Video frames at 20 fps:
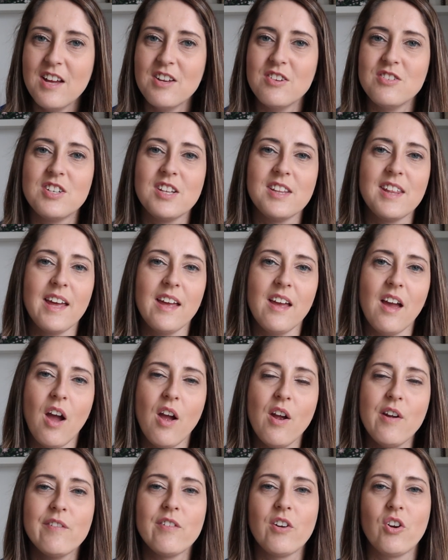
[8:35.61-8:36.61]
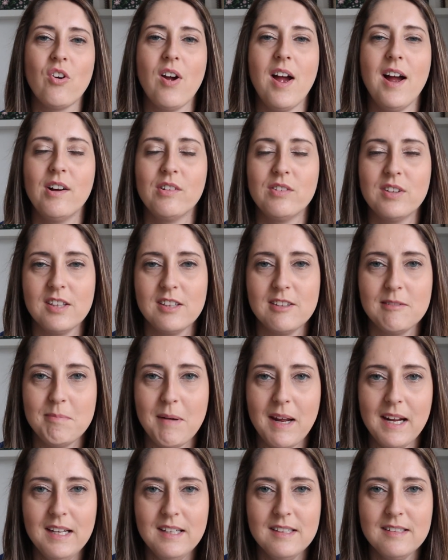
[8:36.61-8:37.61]
Do they overcrowd the
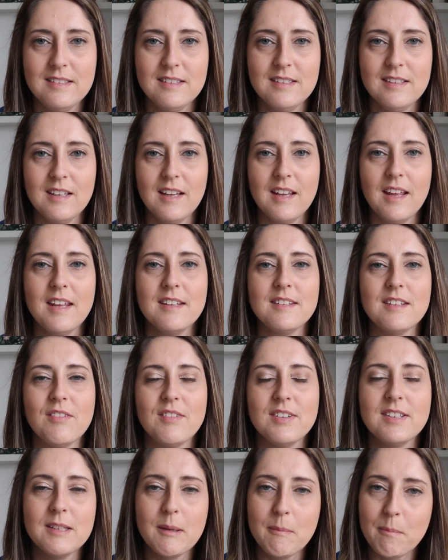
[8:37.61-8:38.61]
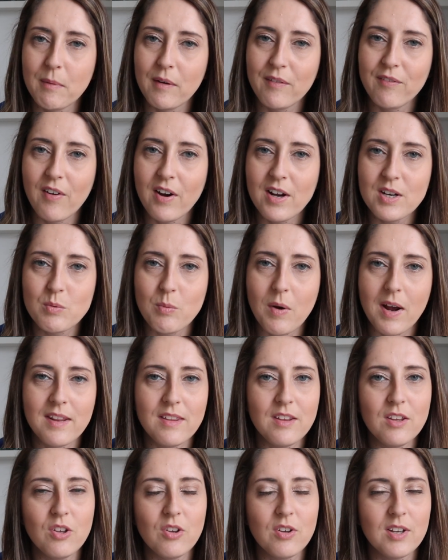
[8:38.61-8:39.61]
space? Is there a simplified way
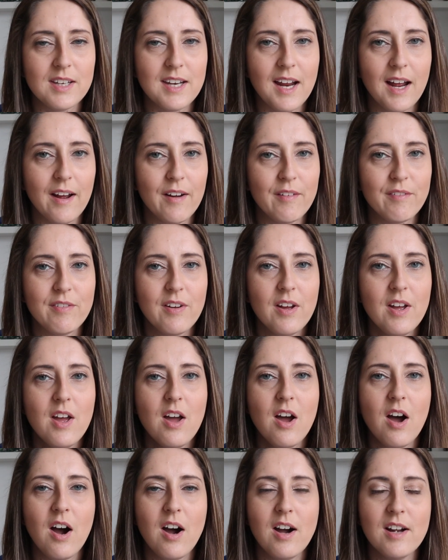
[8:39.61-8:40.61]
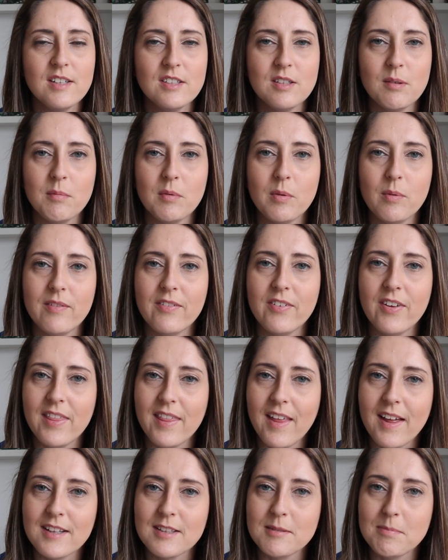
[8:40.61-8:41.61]
that you could have items within
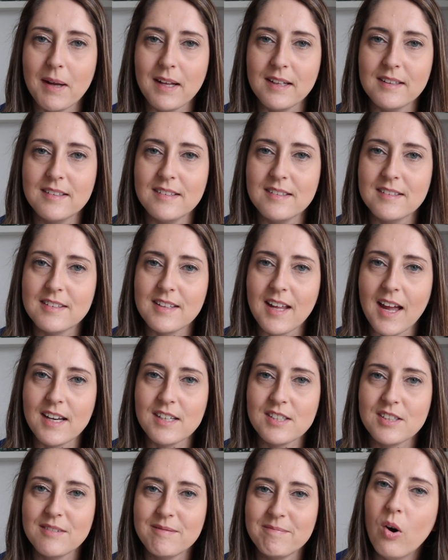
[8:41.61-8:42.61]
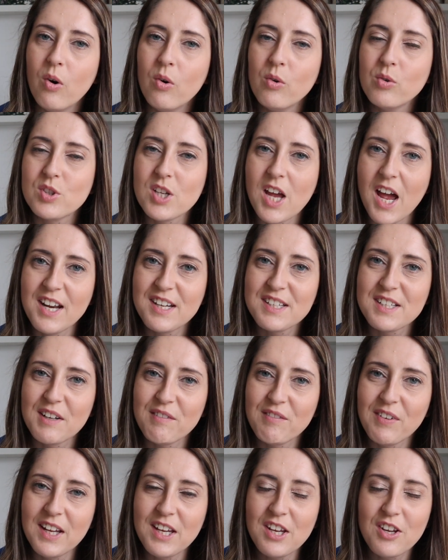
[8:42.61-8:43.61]
that space instead?
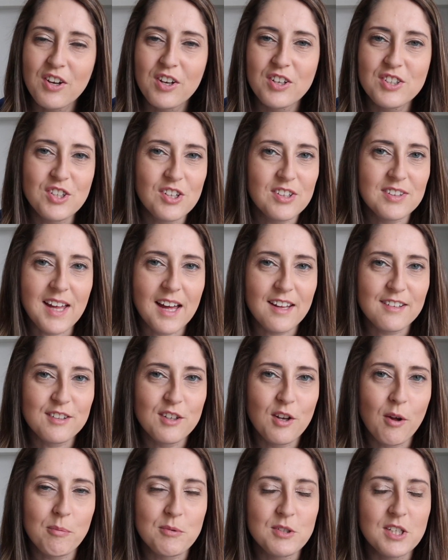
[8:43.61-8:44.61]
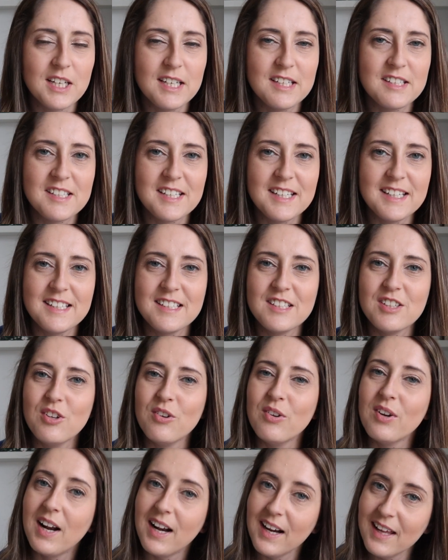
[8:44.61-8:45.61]
Alternatively, you could use that as an opportunity
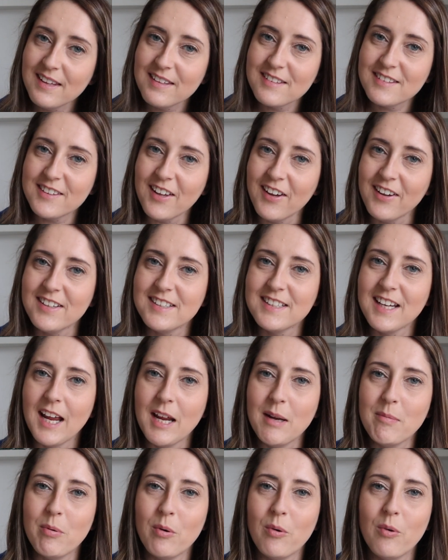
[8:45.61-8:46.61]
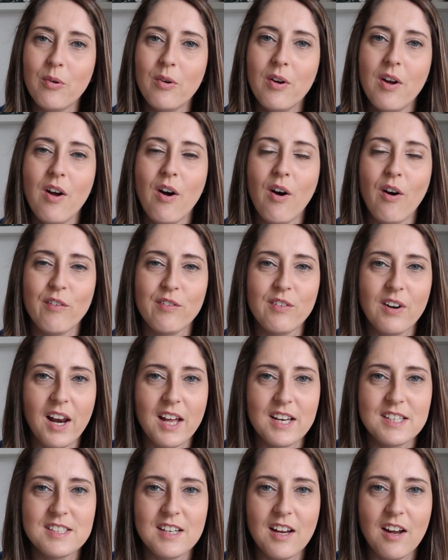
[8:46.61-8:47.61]
to clear the side table of
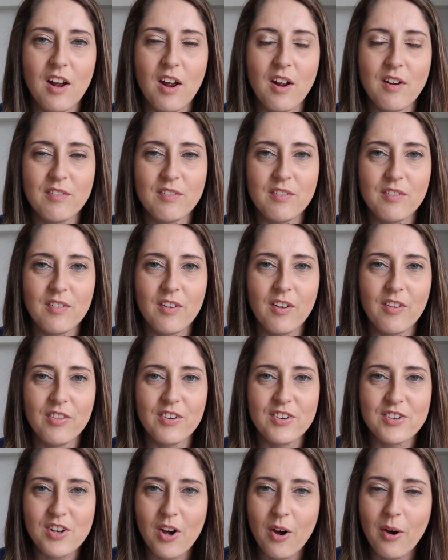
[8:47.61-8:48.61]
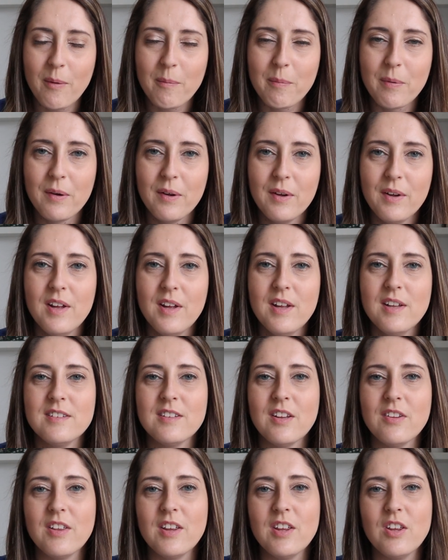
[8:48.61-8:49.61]
clutter on the top
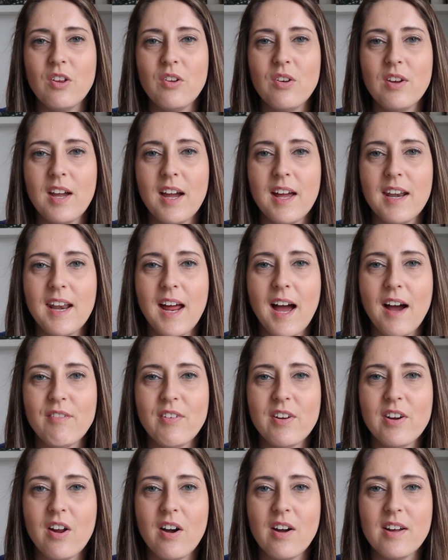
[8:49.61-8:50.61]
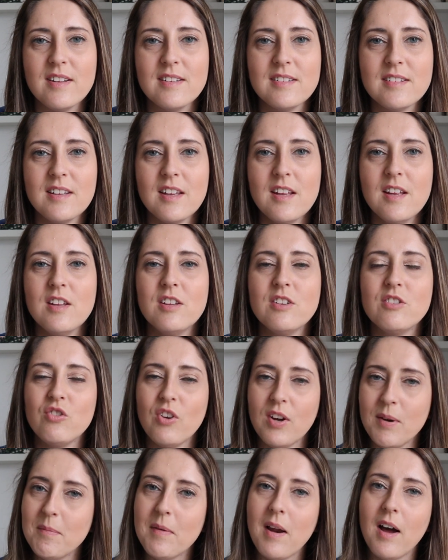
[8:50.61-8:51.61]
so that you can have a nice
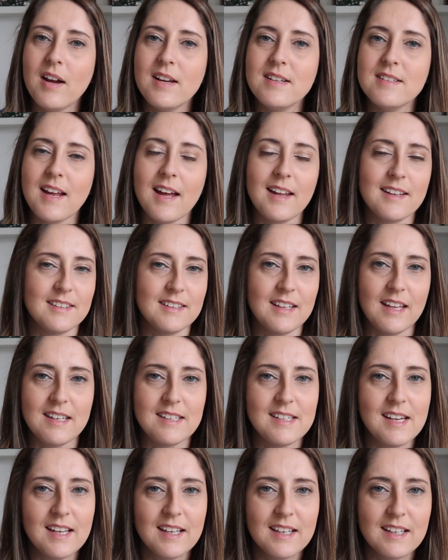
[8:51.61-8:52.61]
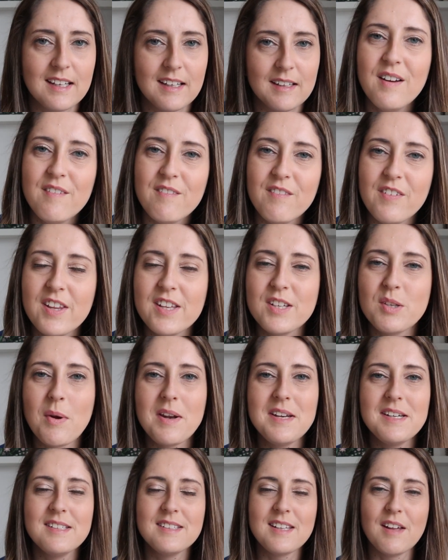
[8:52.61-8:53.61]
streamlined aesthetic. For the
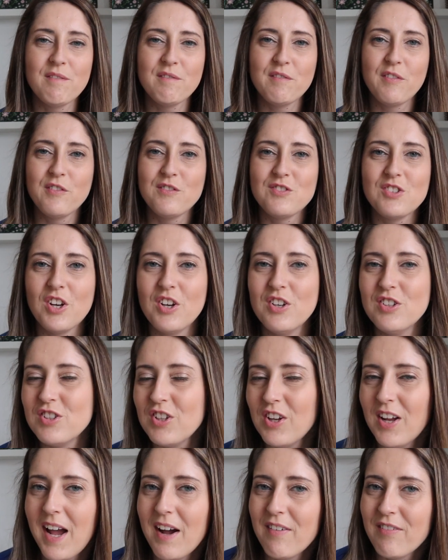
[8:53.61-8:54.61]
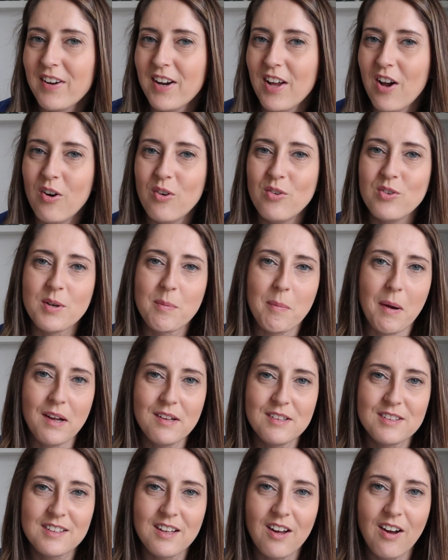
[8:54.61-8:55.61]
27th of June, do you have any old
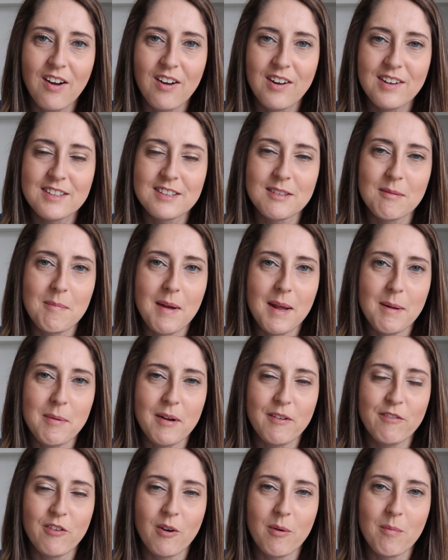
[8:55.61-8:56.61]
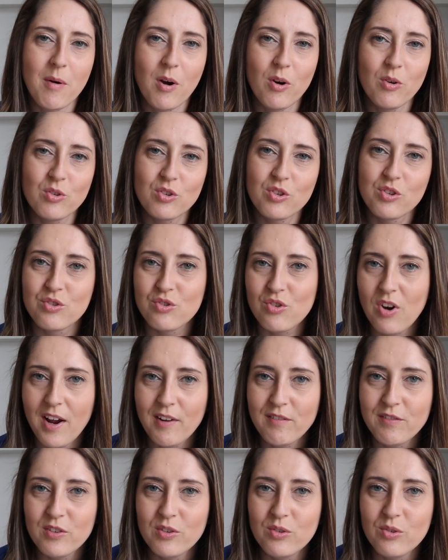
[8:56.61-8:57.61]
postcards, maybe from old
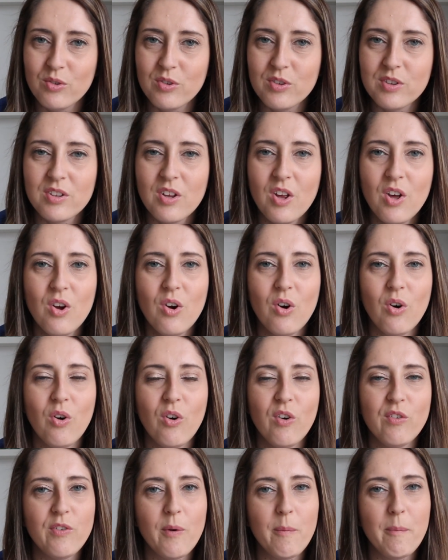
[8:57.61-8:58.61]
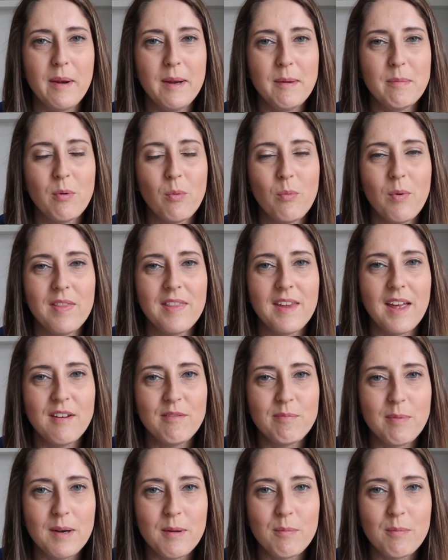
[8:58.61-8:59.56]
travels or from people when they've been